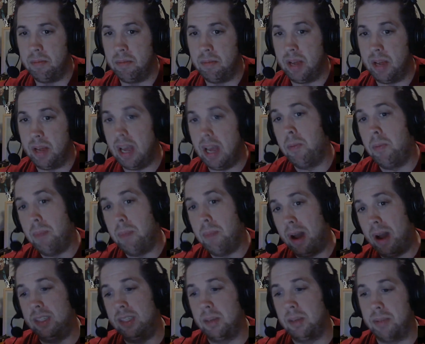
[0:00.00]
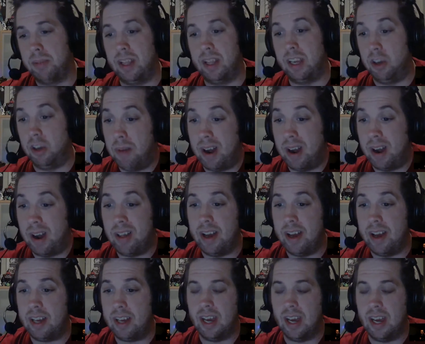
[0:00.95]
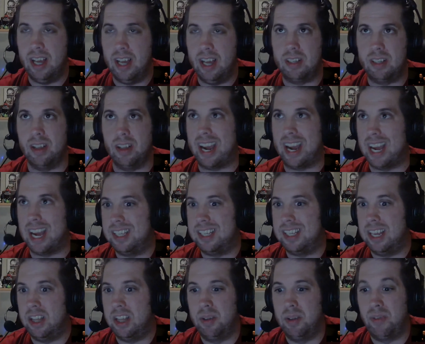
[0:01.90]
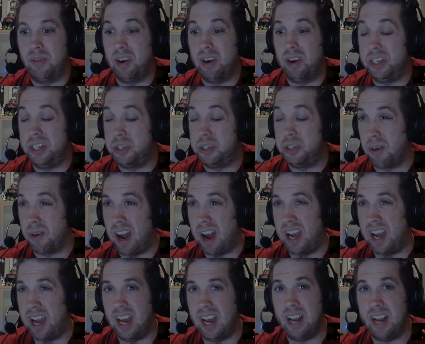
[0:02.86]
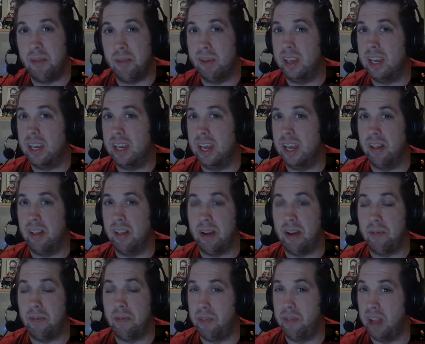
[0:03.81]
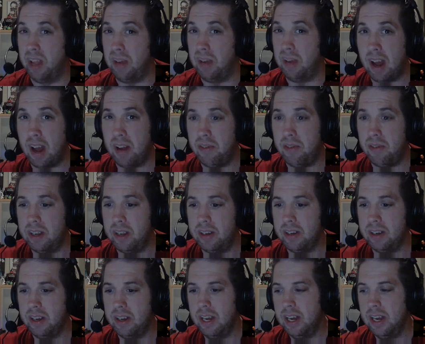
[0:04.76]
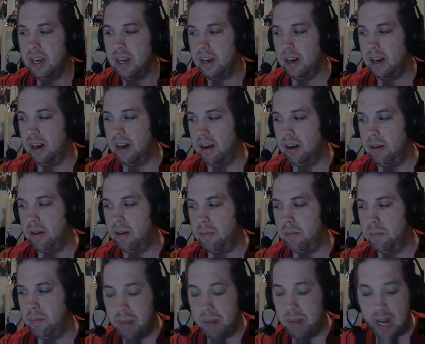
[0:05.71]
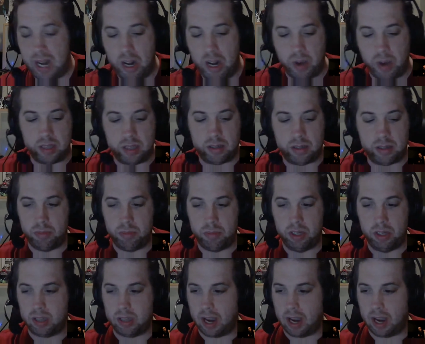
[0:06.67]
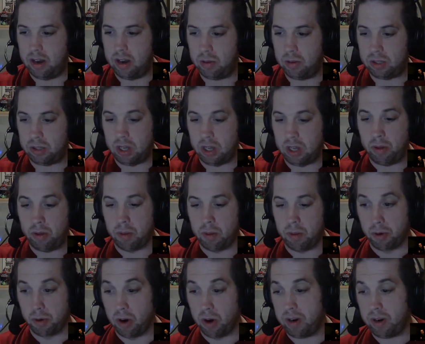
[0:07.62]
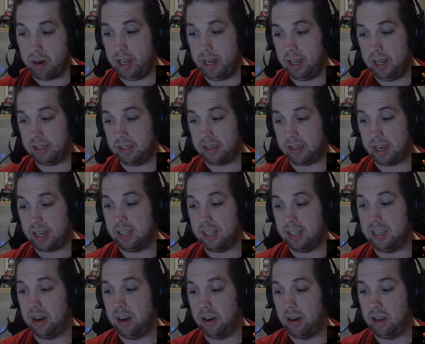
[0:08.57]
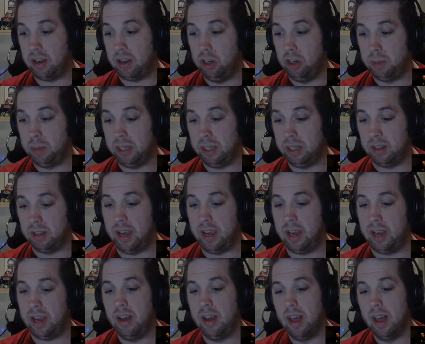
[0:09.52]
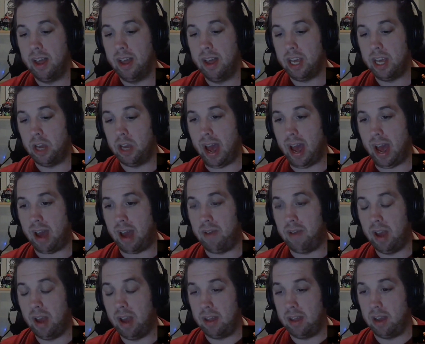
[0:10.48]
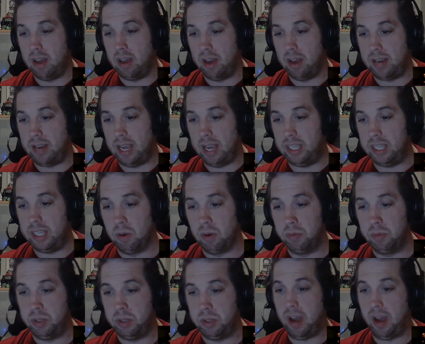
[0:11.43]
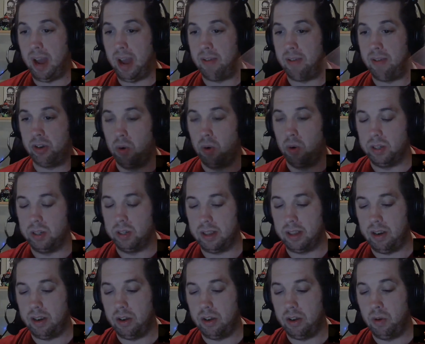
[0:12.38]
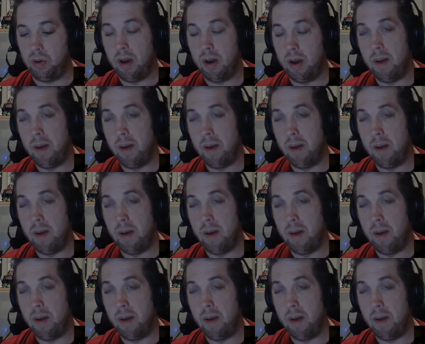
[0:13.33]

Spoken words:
it might be something that you might like. It's like I said though, it's very dry. I didn't really get a lot of flavor out of it. But anyways, just side note. So the brewery is, like I said, on a huge piece of land. You have the tasting rooms, you have the tours that they do,